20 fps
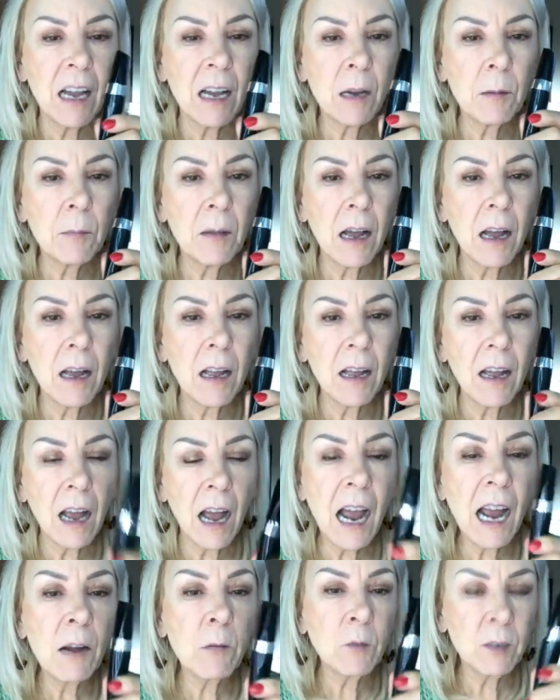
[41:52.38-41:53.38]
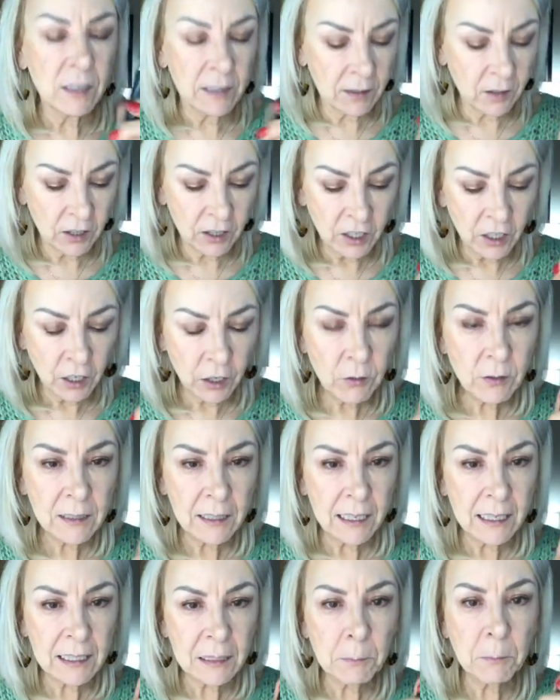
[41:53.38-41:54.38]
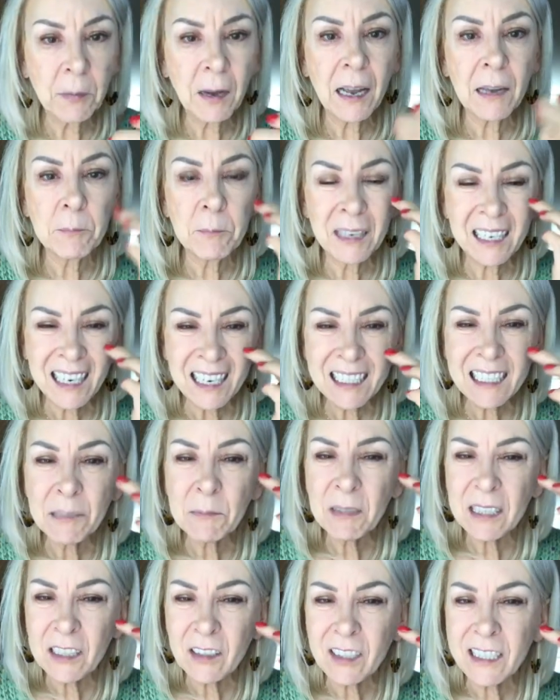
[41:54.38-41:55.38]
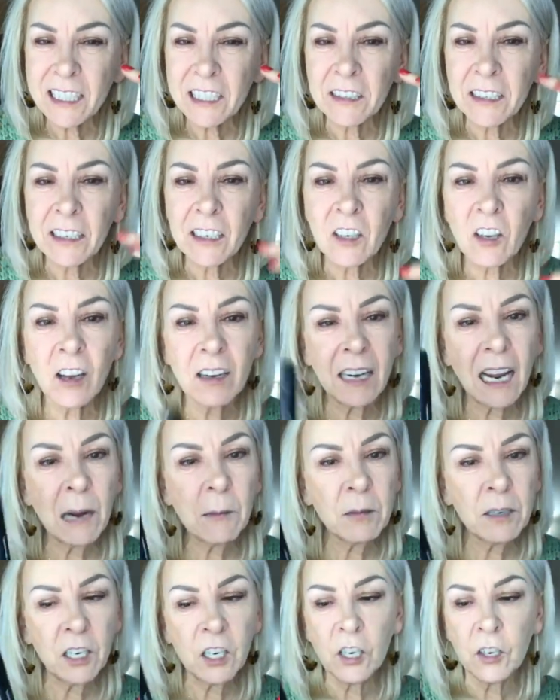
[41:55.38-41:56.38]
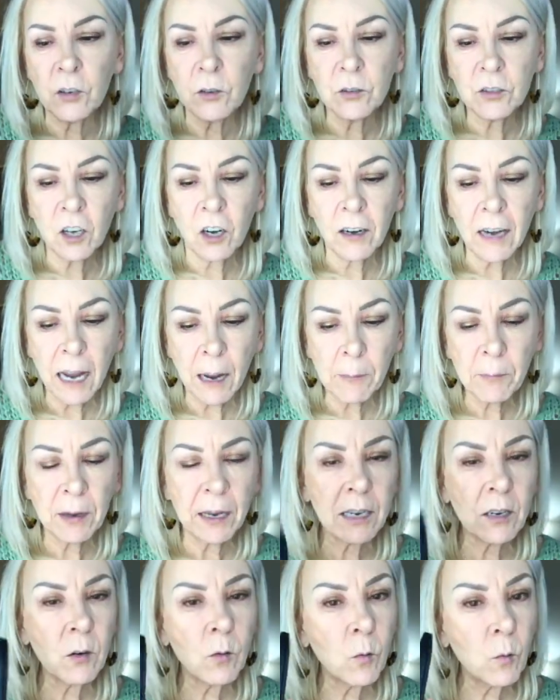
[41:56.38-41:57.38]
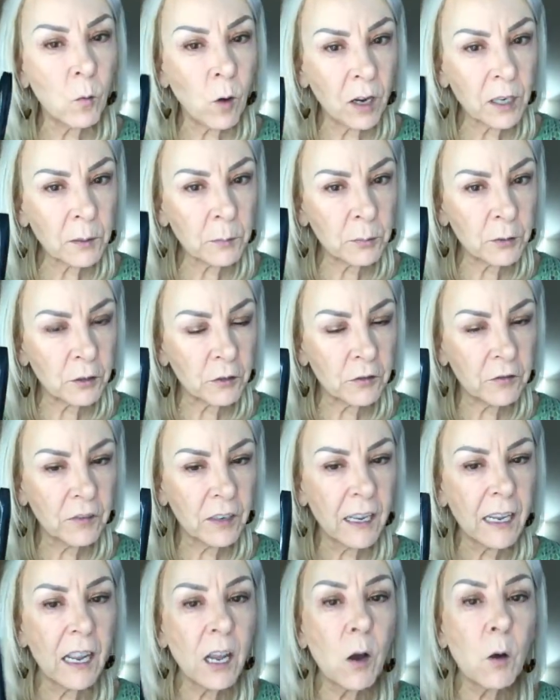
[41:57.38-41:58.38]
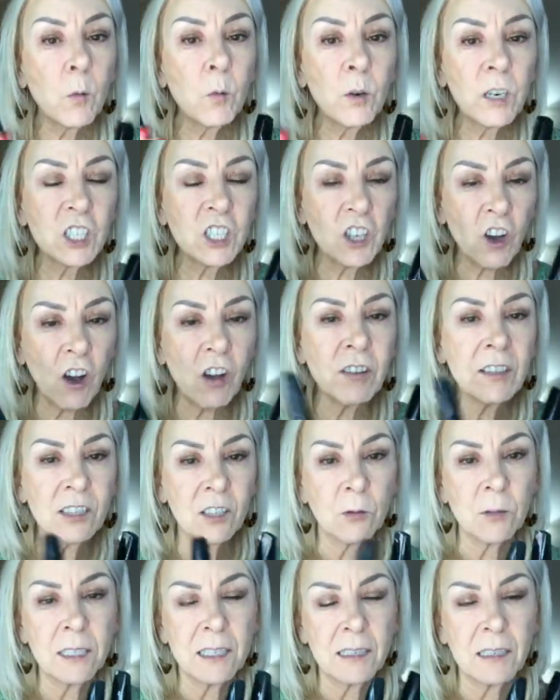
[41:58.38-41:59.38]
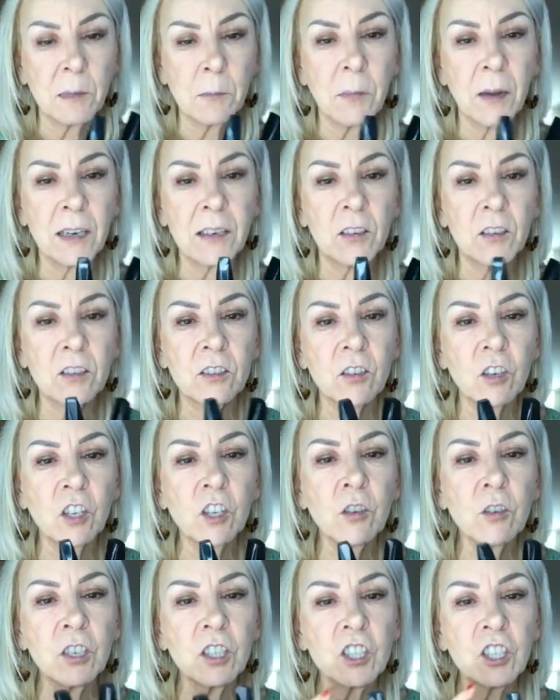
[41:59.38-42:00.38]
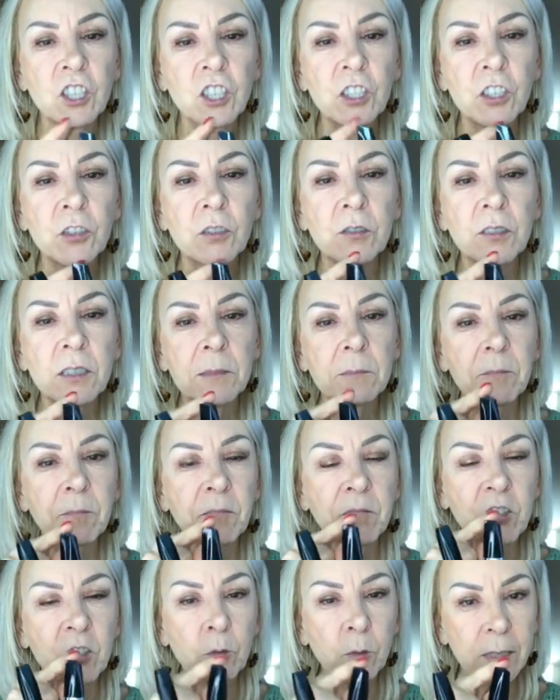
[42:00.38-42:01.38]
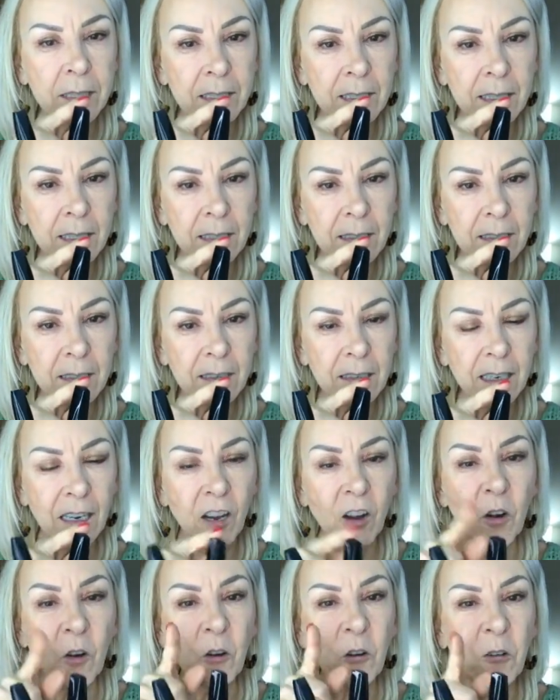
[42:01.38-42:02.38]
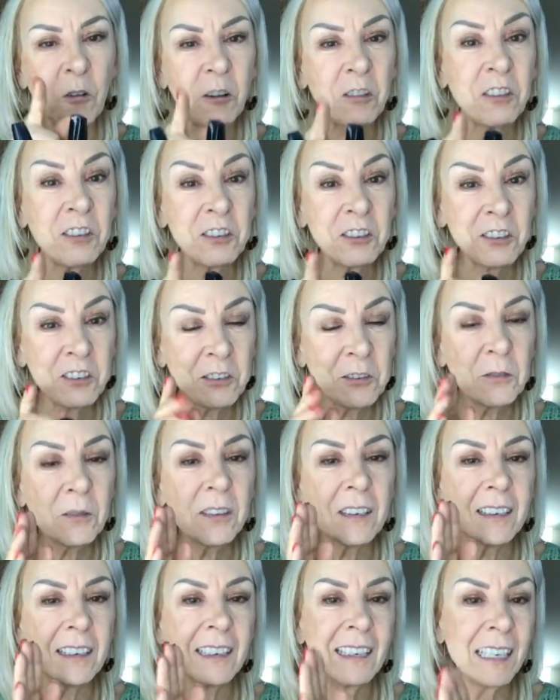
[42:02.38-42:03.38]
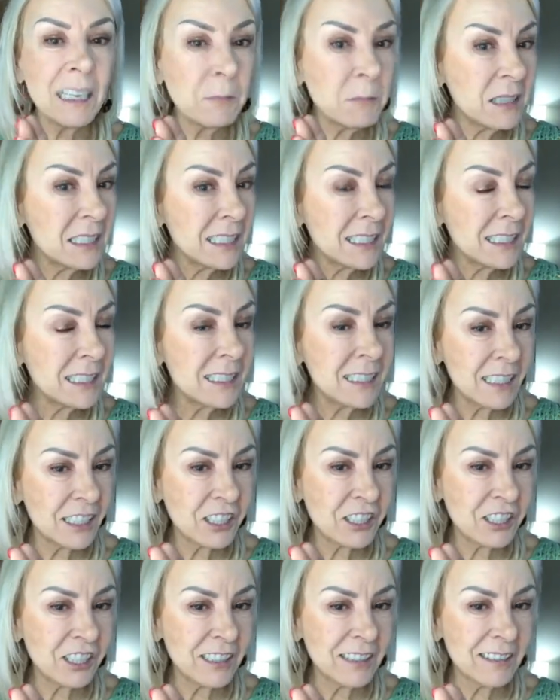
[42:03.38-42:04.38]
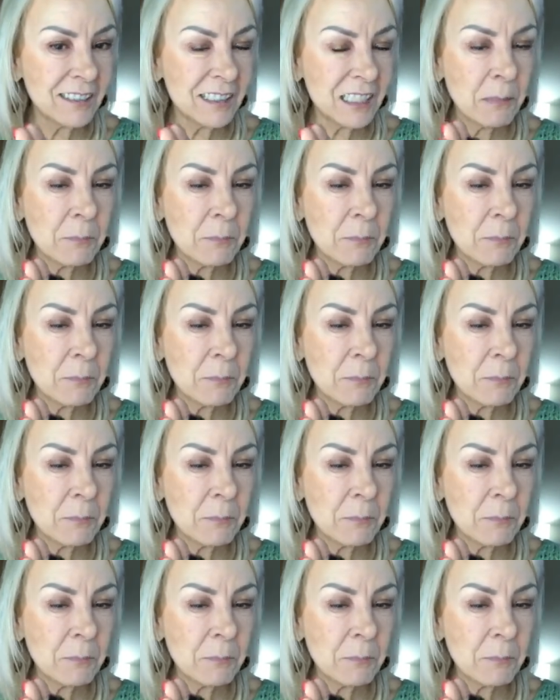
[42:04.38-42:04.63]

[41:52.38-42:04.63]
Um, I was going to use this, but because I'm still tearing a lot, I'm going to use our Epic Waterproof, which also is in the bundle. So you can choose Twisted or the new limited edition,